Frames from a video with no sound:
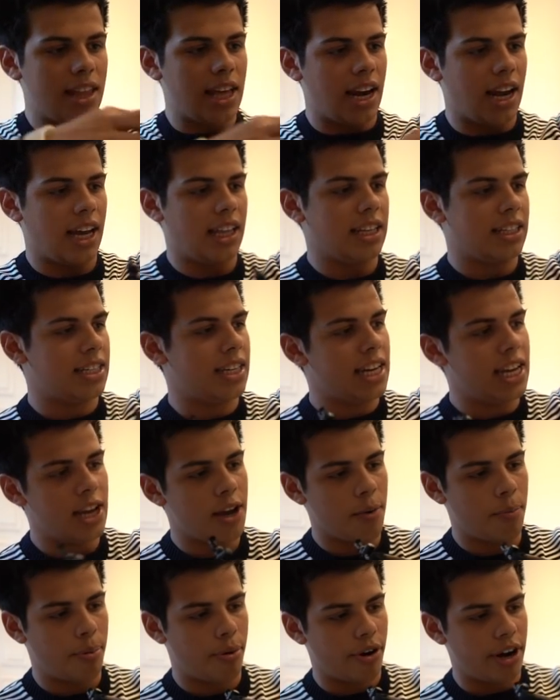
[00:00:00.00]
They're like this
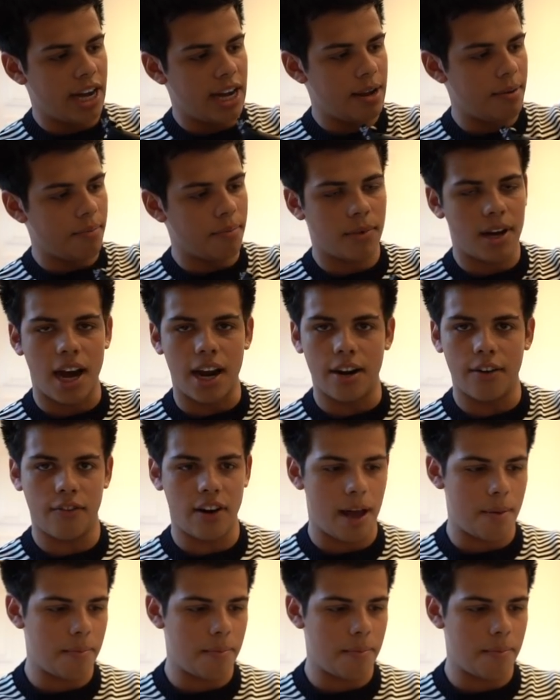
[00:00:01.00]
neoprene kind of